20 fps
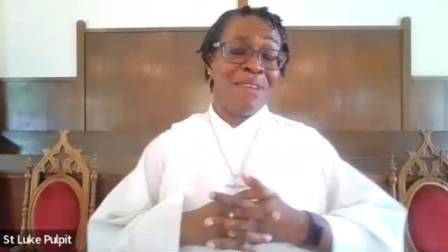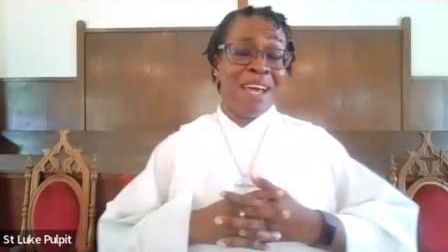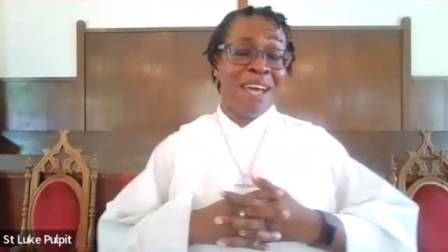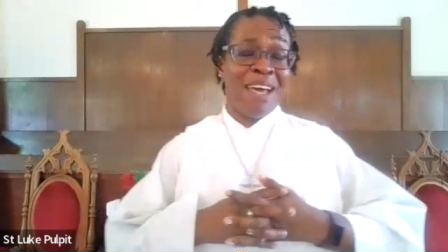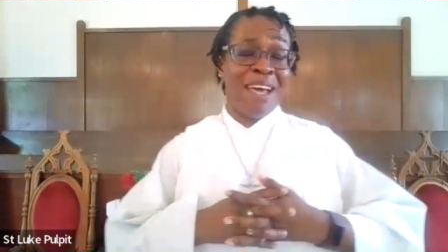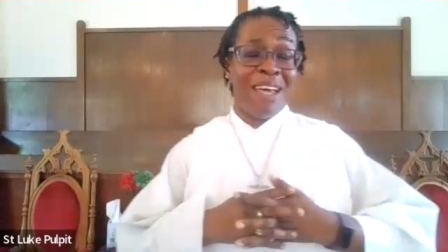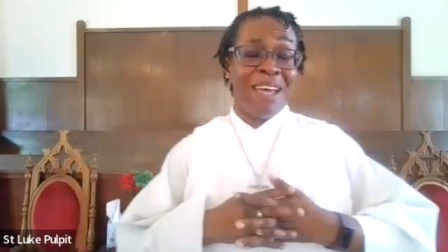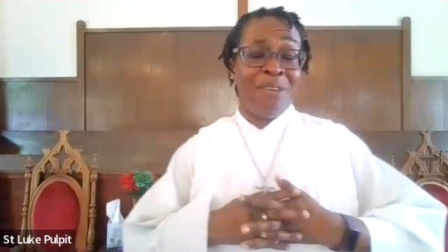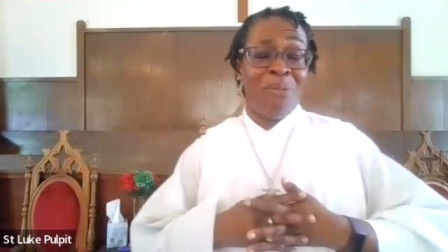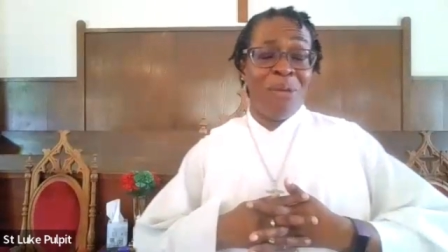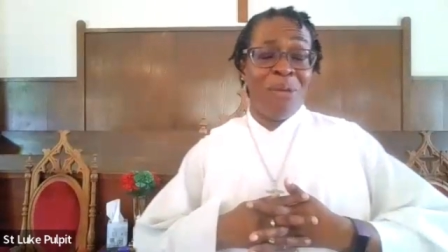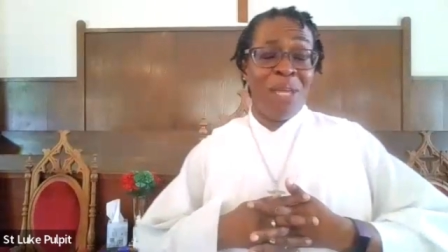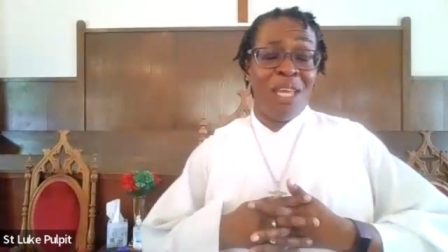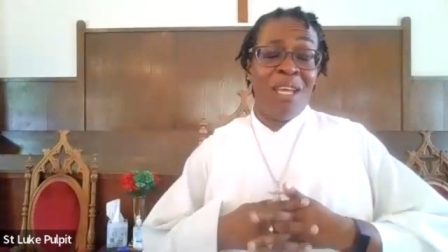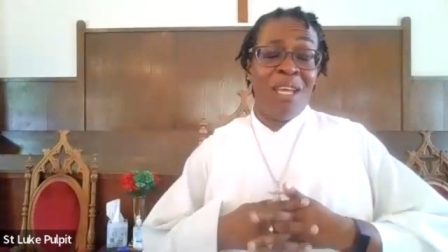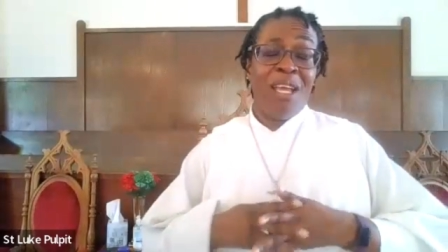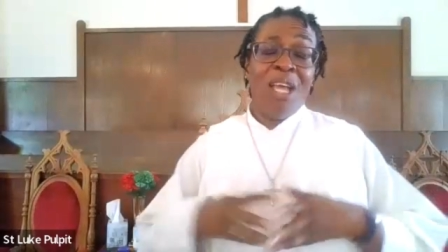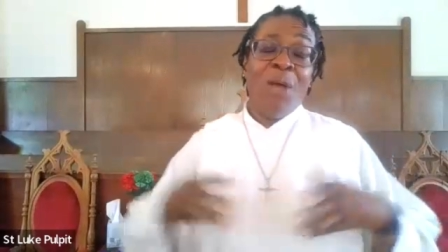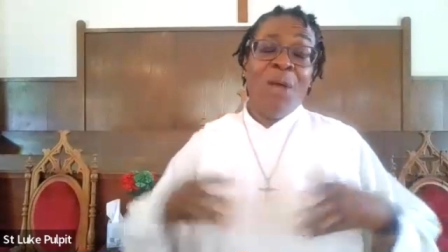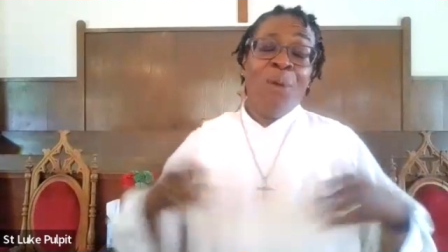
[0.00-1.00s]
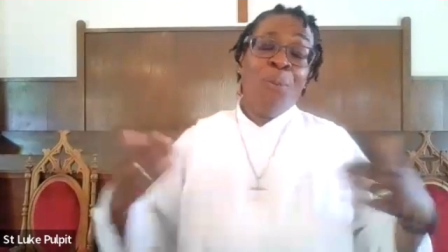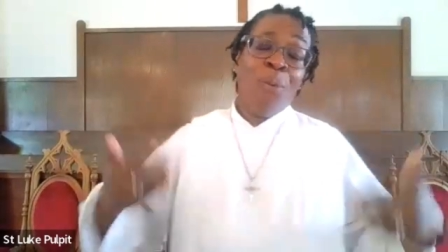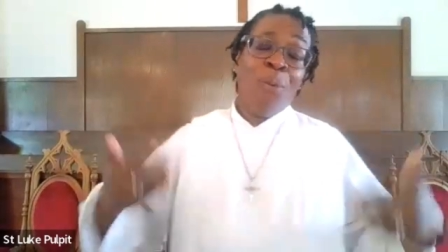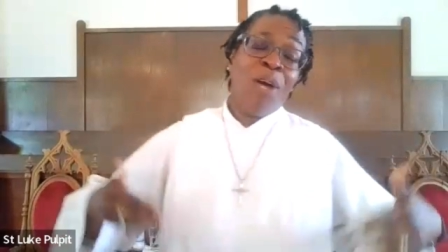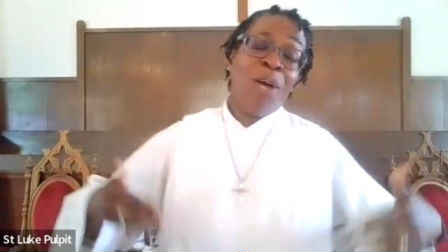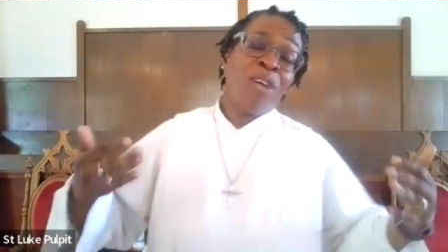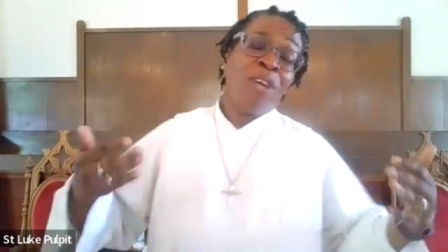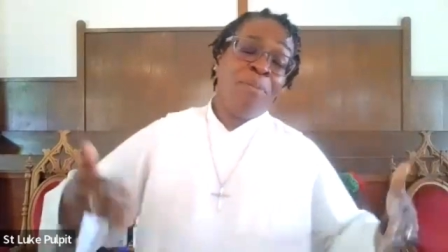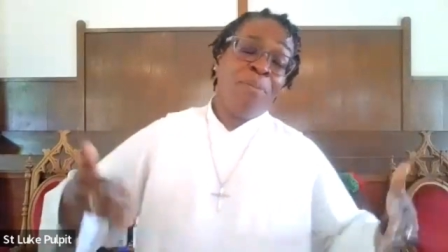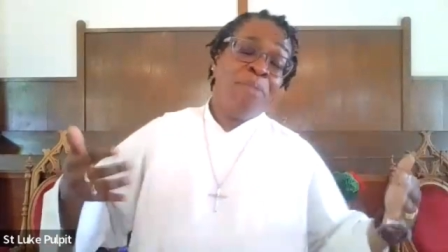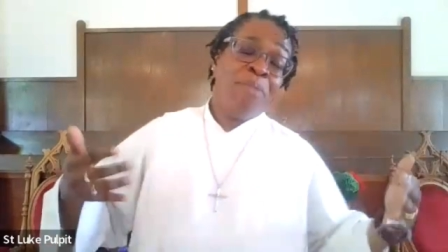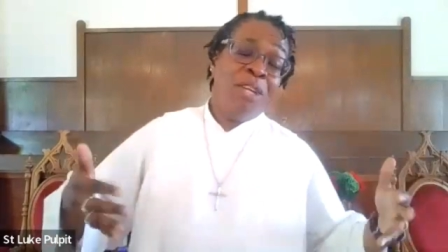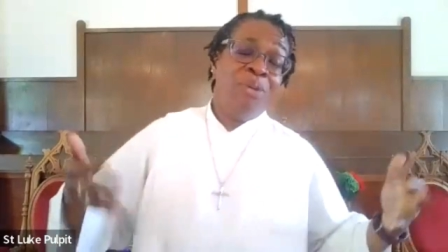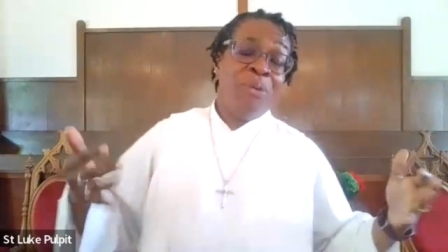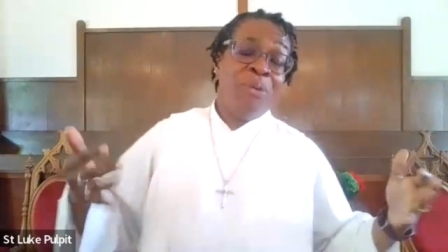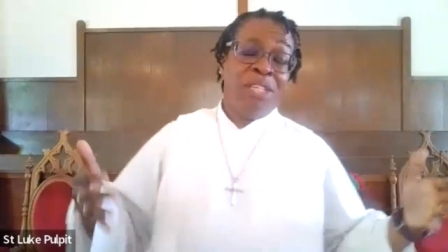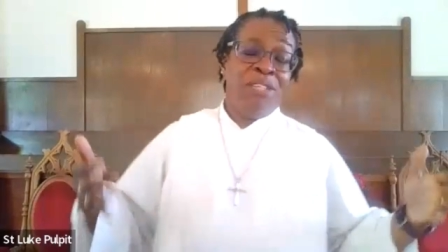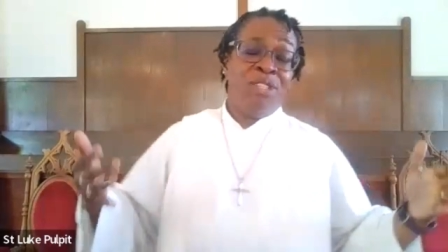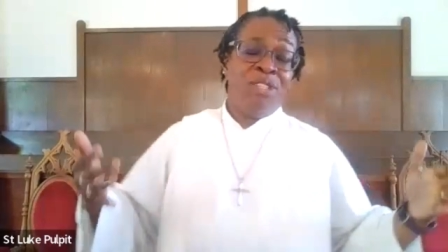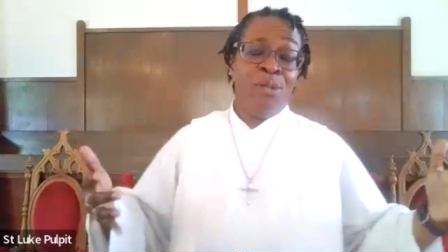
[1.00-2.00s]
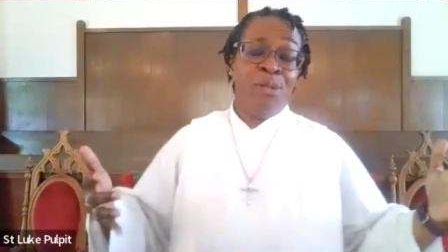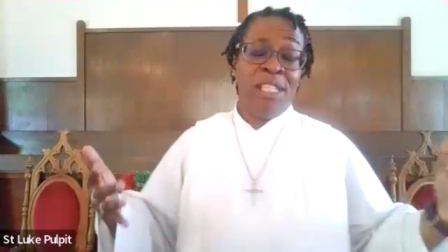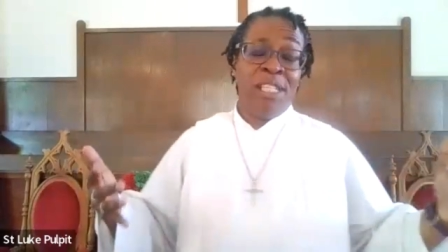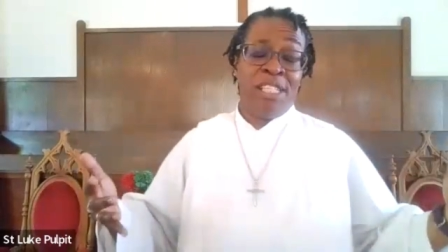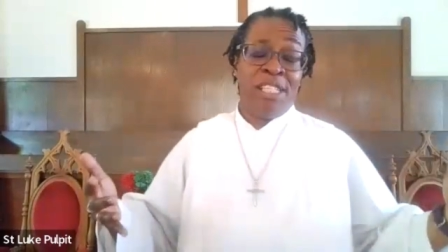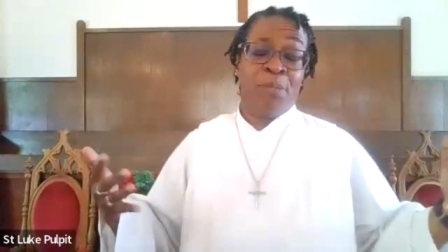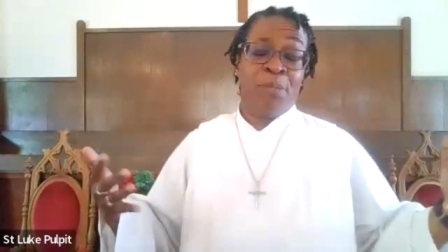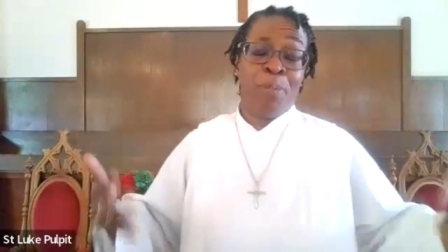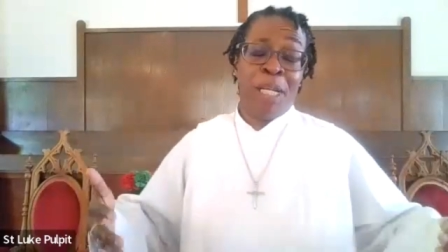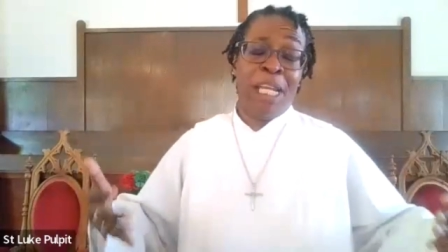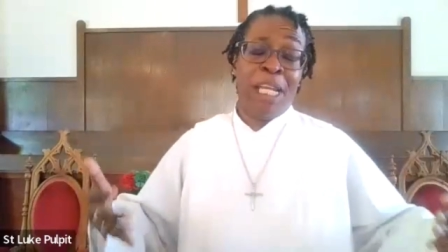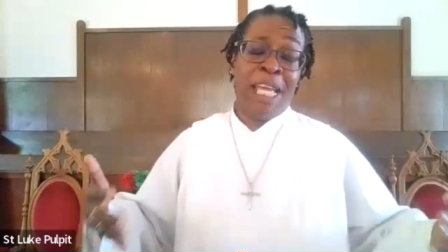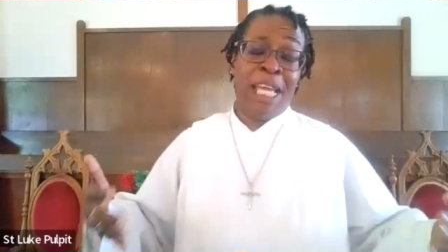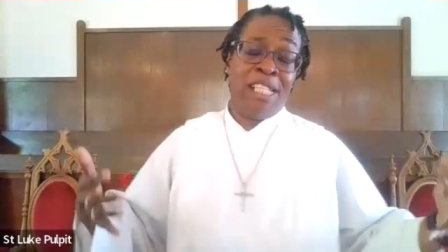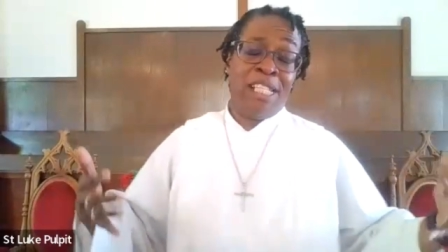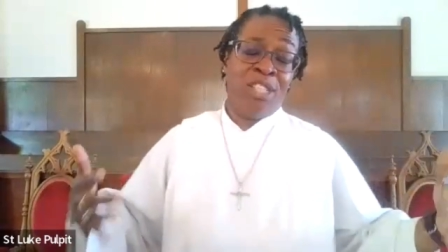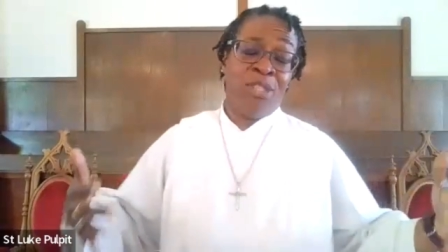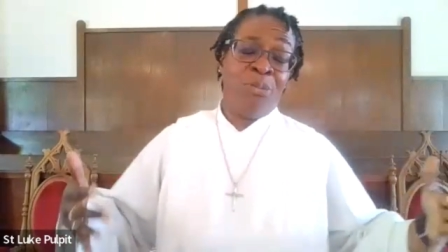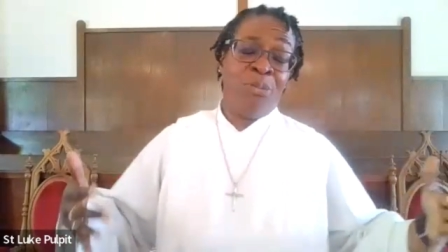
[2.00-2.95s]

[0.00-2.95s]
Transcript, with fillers: God. We welcome you into this place.